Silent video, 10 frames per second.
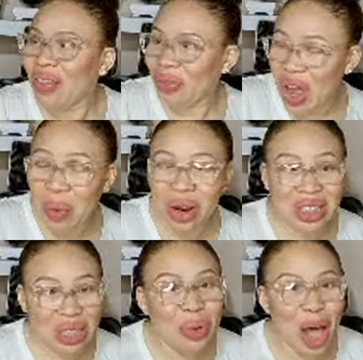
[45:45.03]
They were
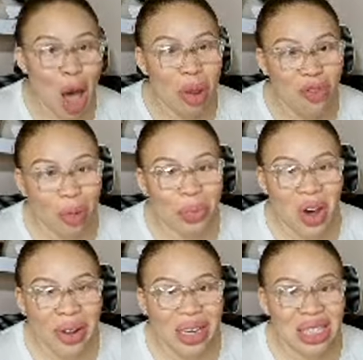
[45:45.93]
still coming from the
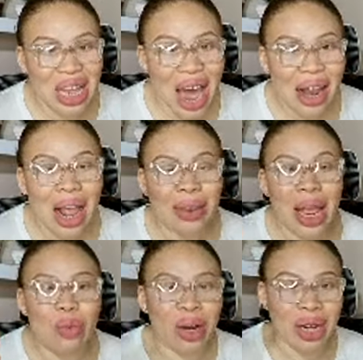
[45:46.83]
other side, and
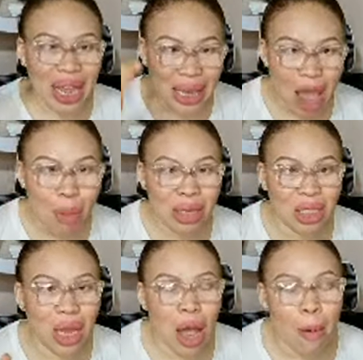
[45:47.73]
then when they came into
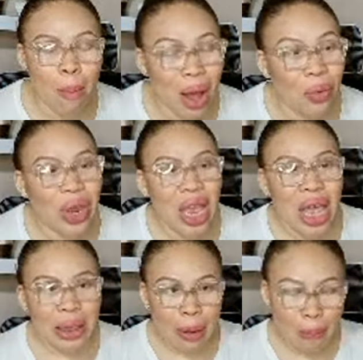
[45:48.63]
the compound,
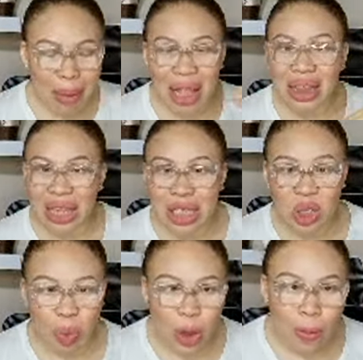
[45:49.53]
they met
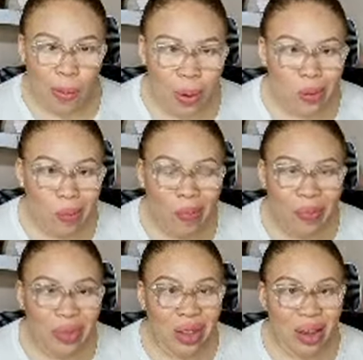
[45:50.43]
these
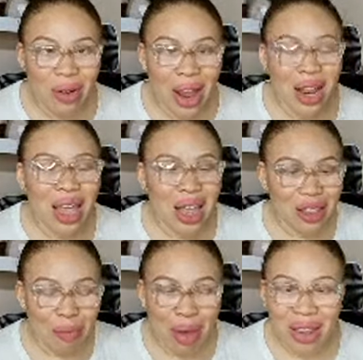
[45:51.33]
people, right?
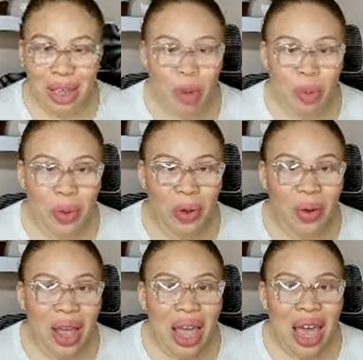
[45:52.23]
They met the
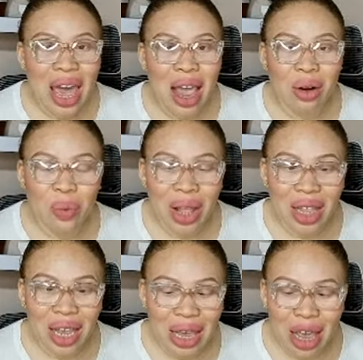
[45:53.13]
people and when
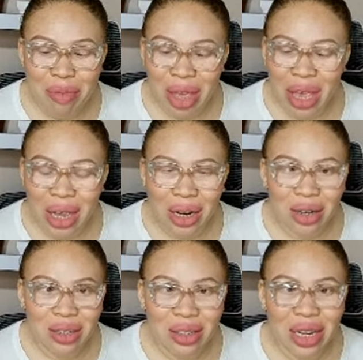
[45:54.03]
they came here,
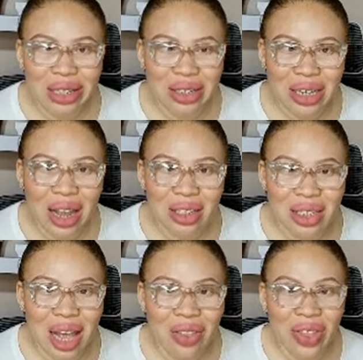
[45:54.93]
they sensed
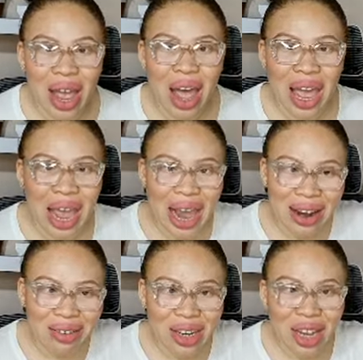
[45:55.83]
that their
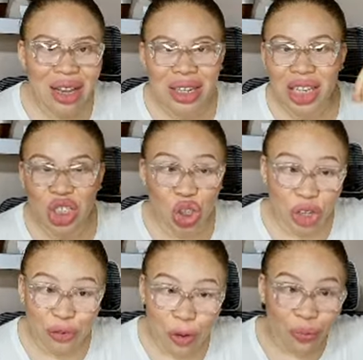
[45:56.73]
head, the
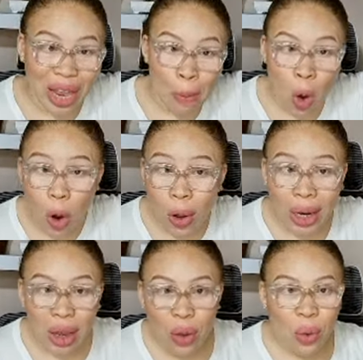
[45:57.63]
chief of them
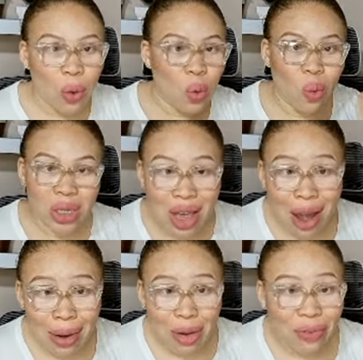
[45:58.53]
all, was
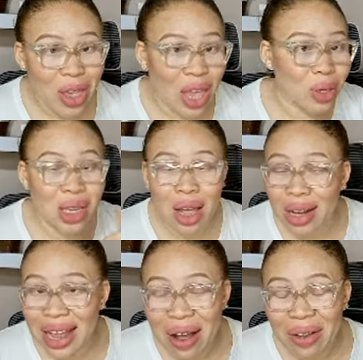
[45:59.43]
cut off. He was
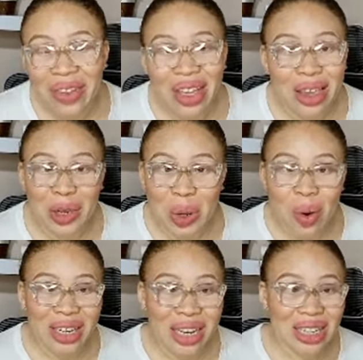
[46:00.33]
cut down. You know what they